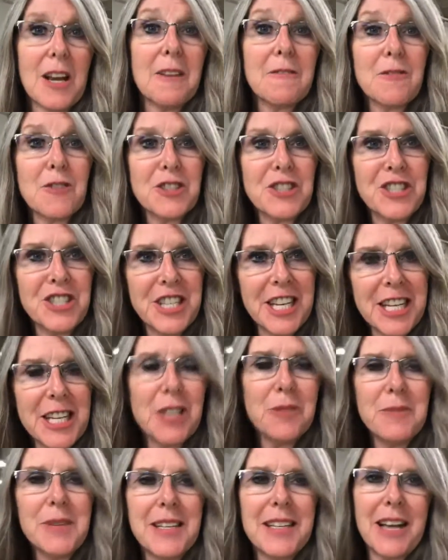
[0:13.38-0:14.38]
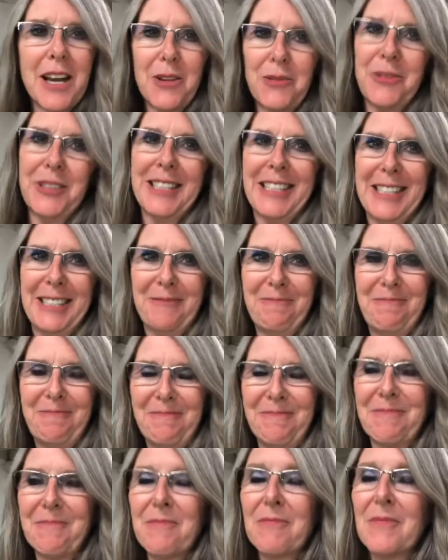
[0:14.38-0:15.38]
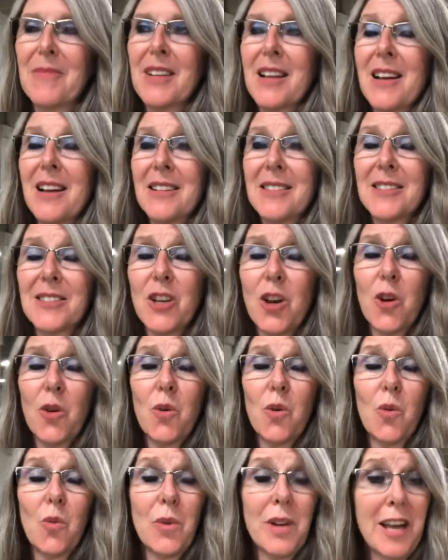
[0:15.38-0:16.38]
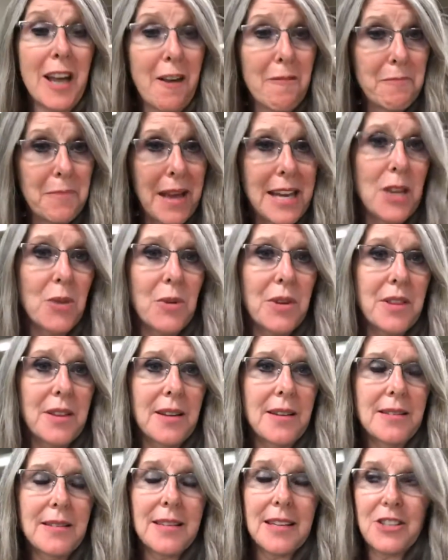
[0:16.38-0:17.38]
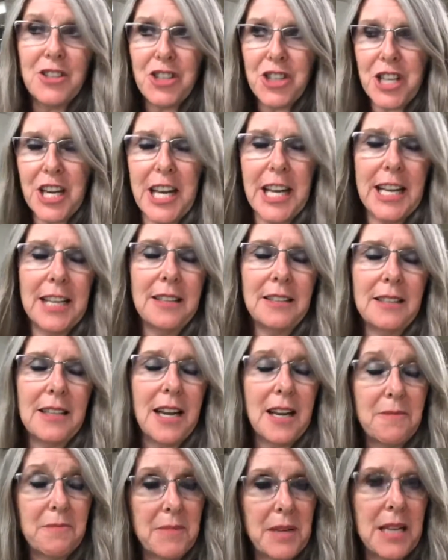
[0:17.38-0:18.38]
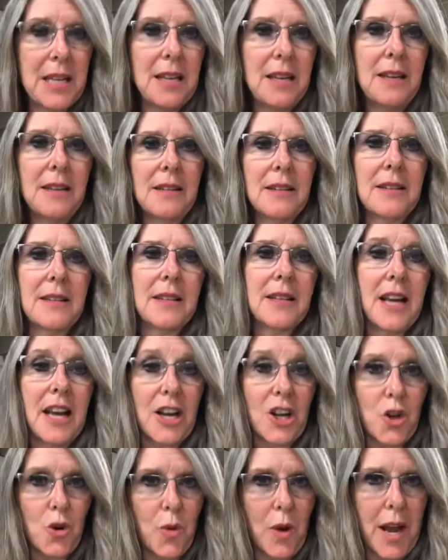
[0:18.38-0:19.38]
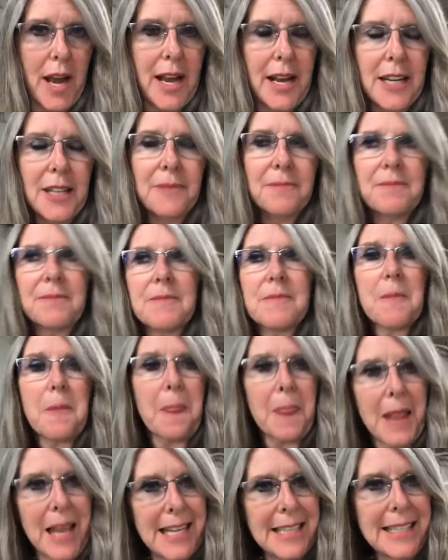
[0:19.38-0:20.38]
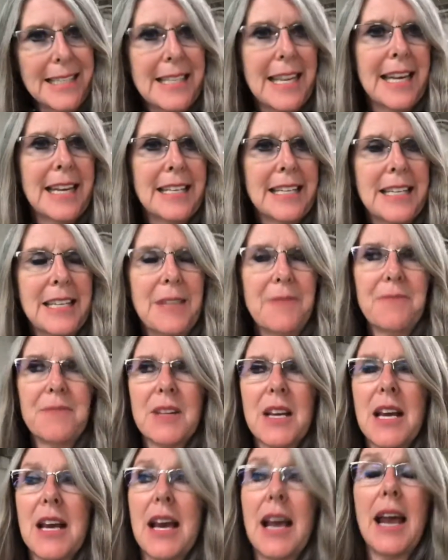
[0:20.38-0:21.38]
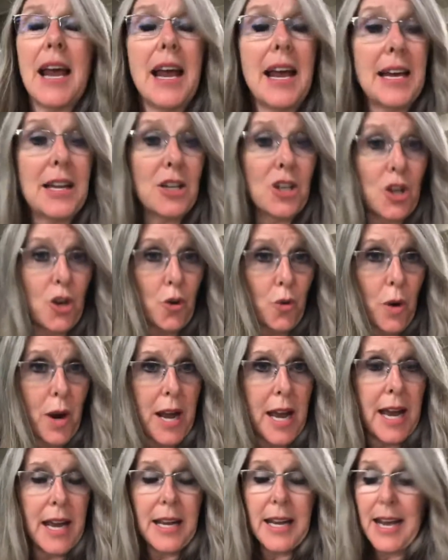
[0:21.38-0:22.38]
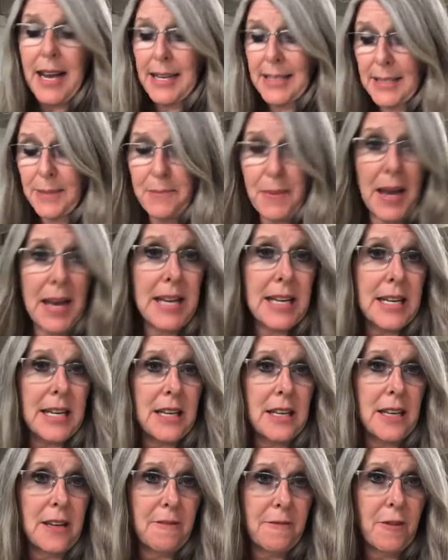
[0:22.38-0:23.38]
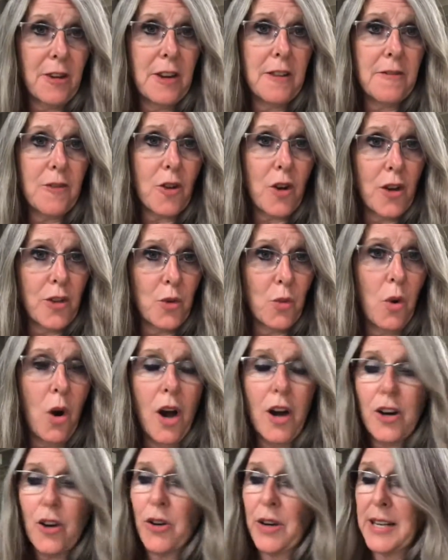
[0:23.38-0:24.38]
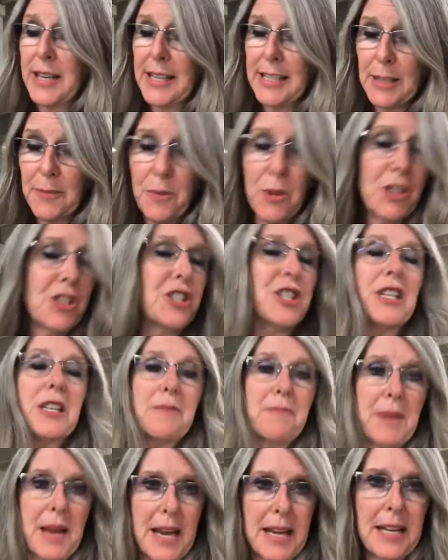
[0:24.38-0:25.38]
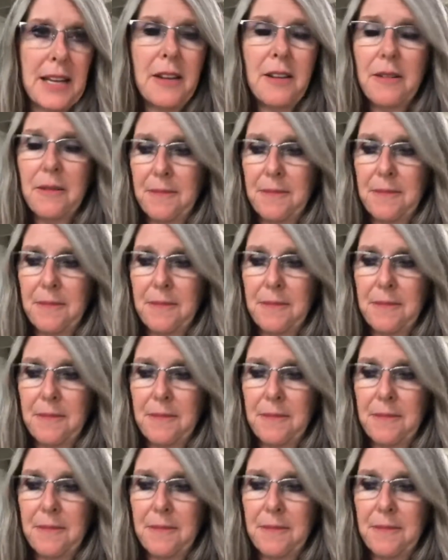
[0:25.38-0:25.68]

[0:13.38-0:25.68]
for gentlemen only. So we have Betty with us, and Jen, and me, and Craig, and Sandy. And Craig has Betty in front of her on the walker, and he's pushing Betty